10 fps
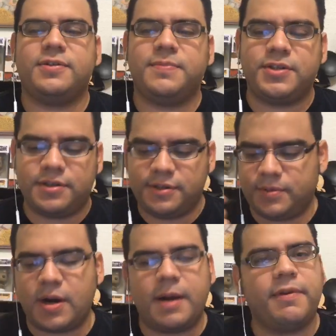so be sure to
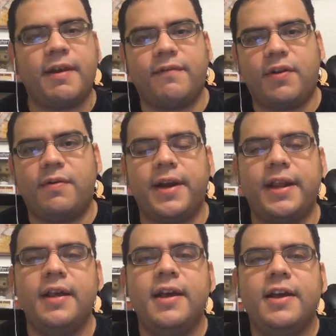subscribe if you haven't
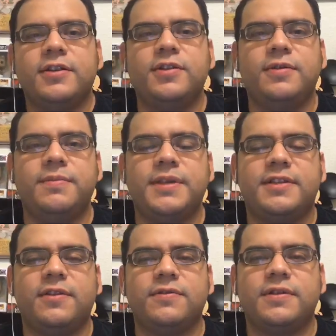already, so you don't miss
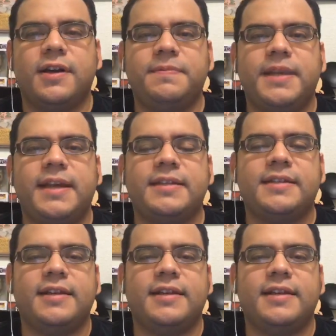those updates.